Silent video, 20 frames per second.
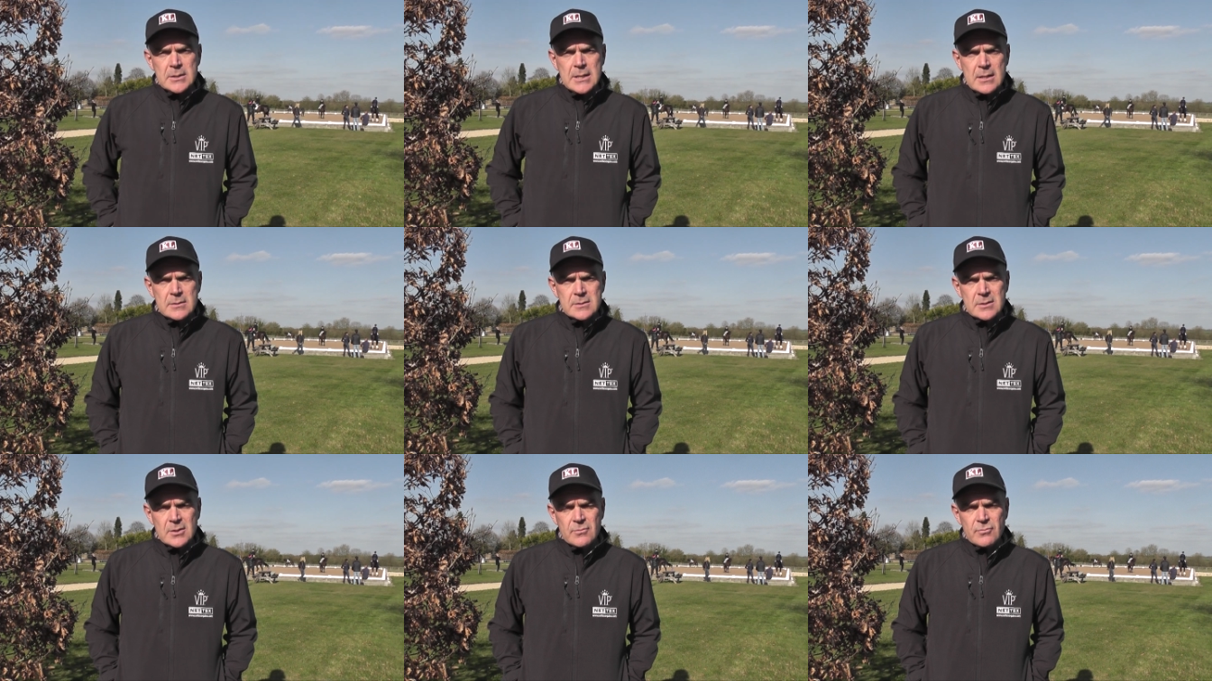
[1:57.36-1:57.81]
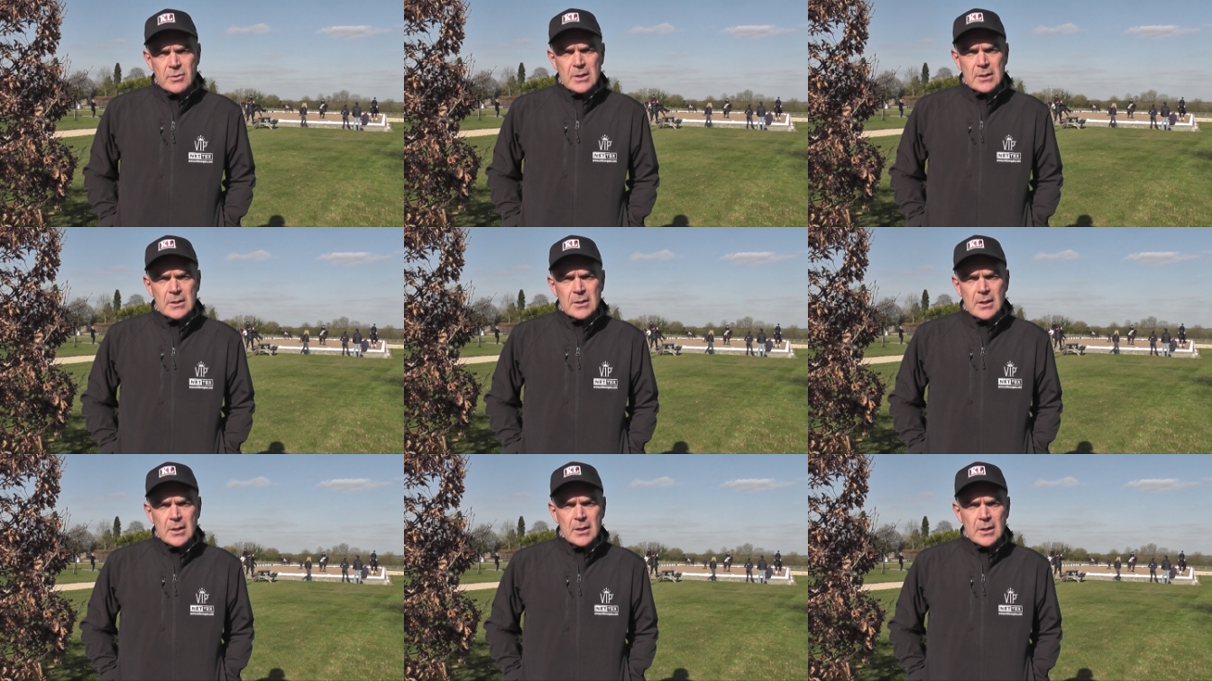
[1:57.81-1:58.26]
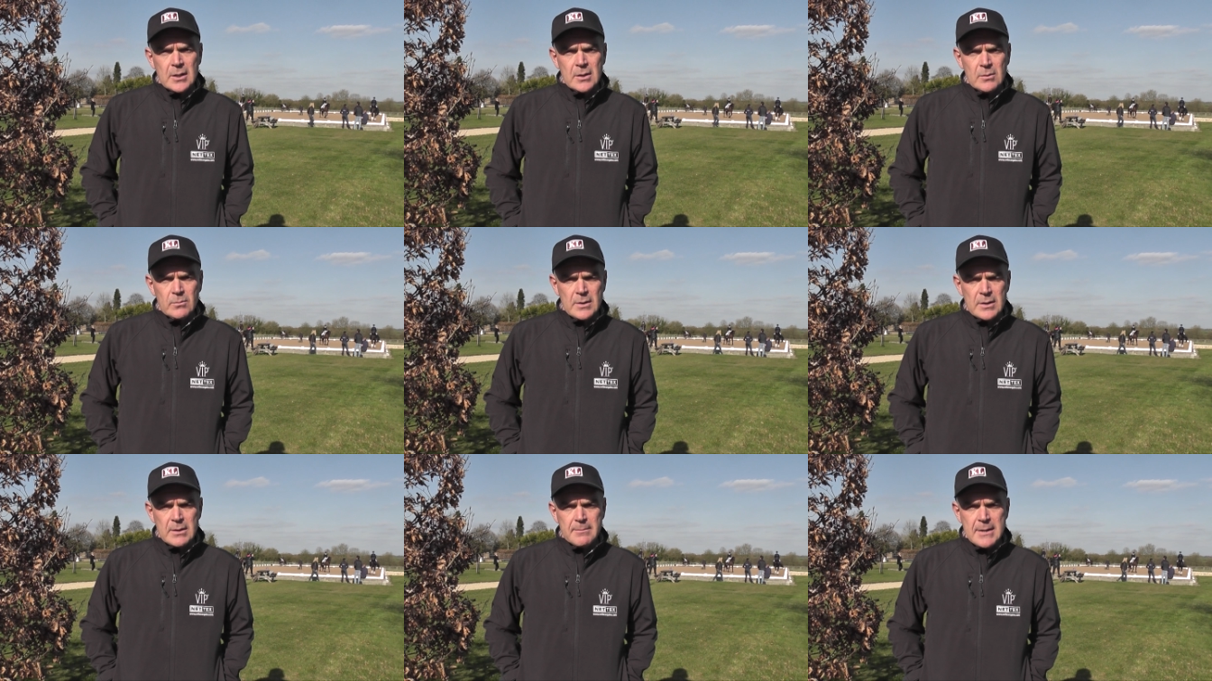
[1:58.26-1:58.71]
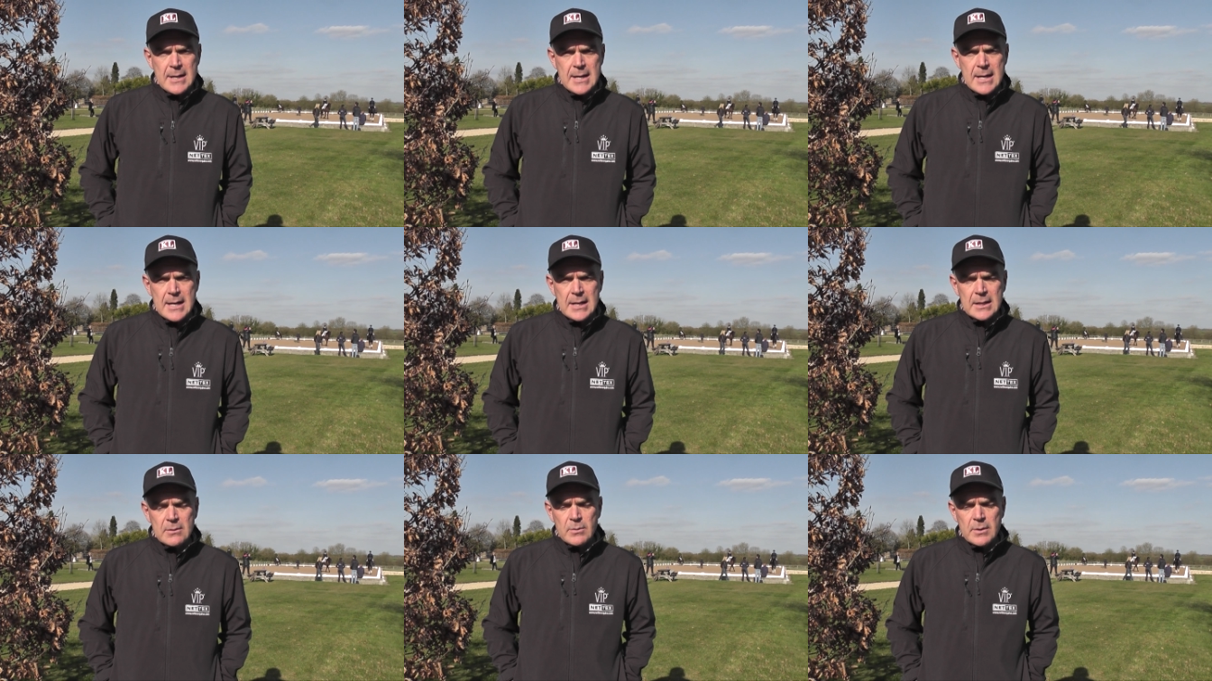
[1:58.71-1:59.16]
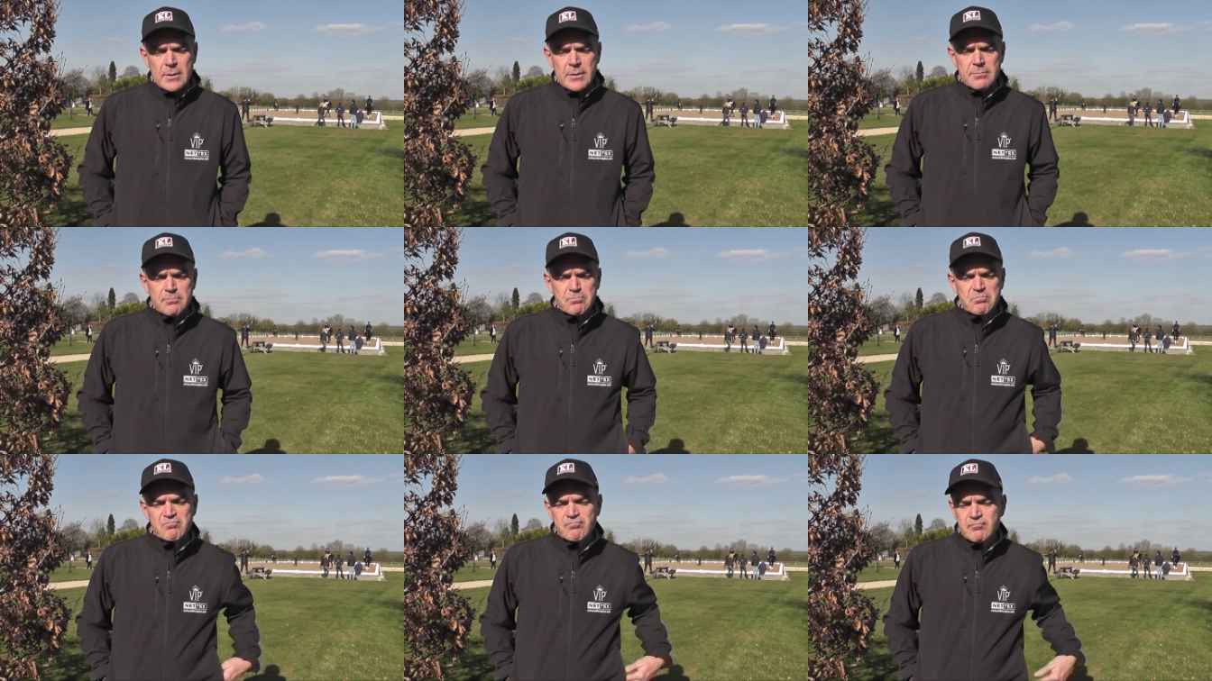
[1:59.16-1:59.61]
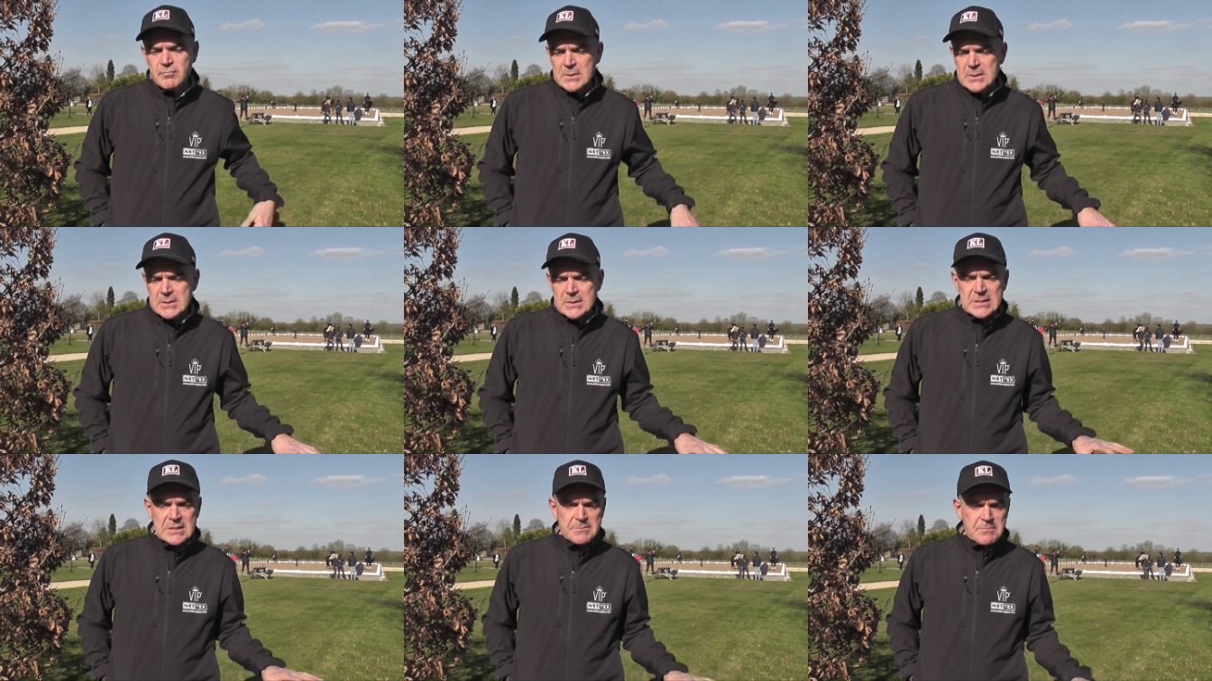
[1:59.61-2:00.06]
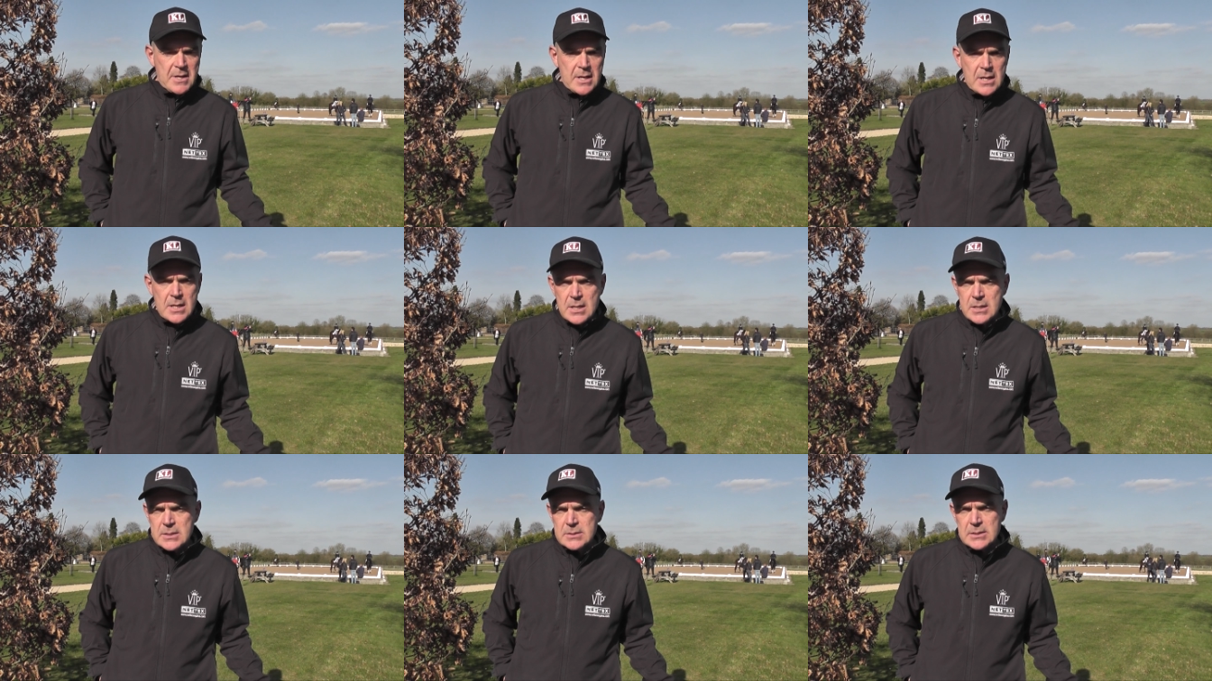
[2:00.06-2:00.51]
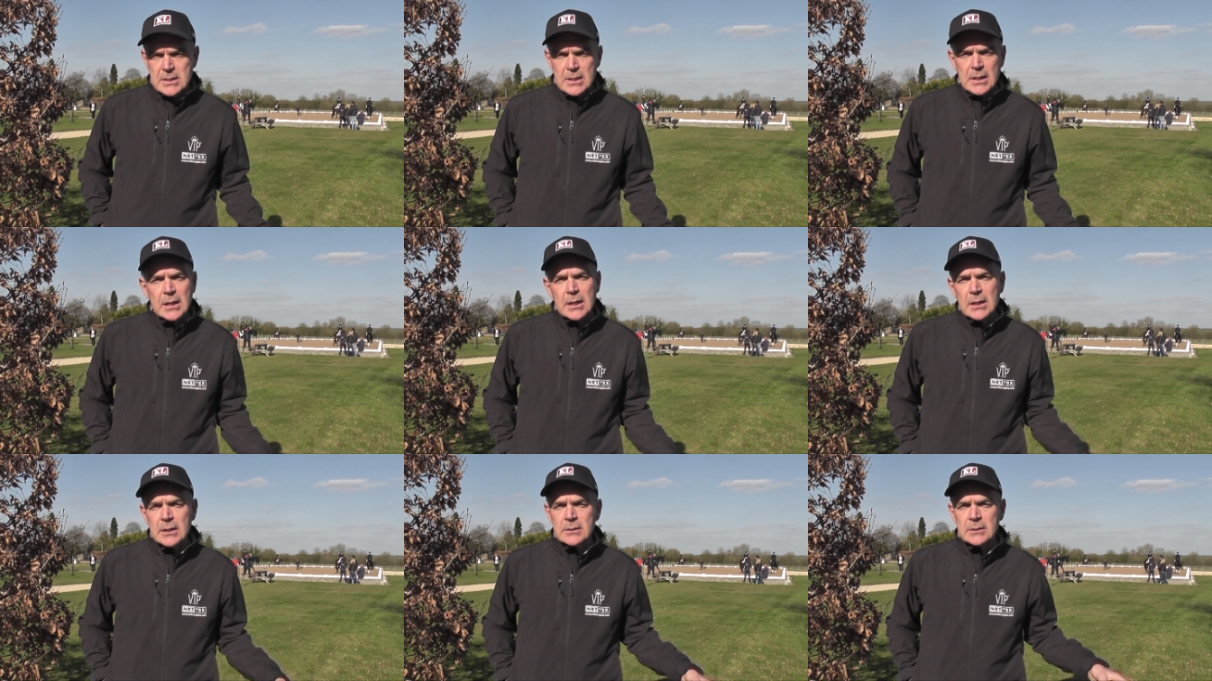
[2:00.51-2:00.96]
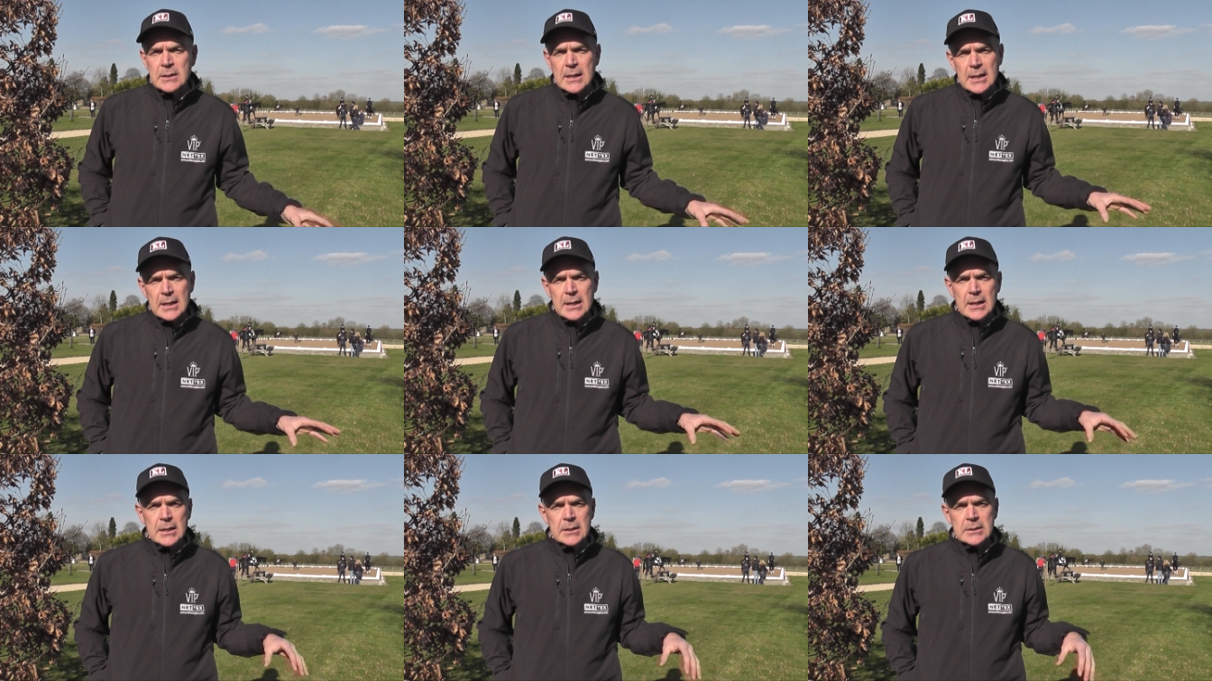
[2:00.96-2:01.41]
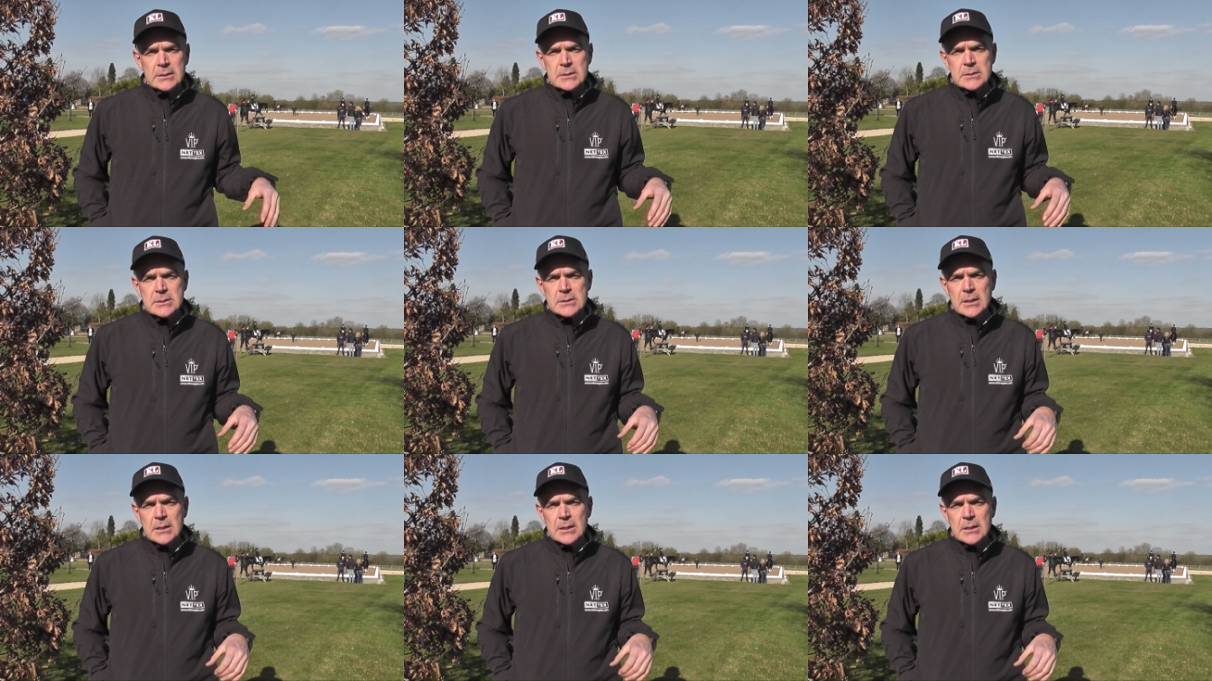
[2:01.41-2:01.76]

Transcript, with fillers: down to the arena with a bag with spares in and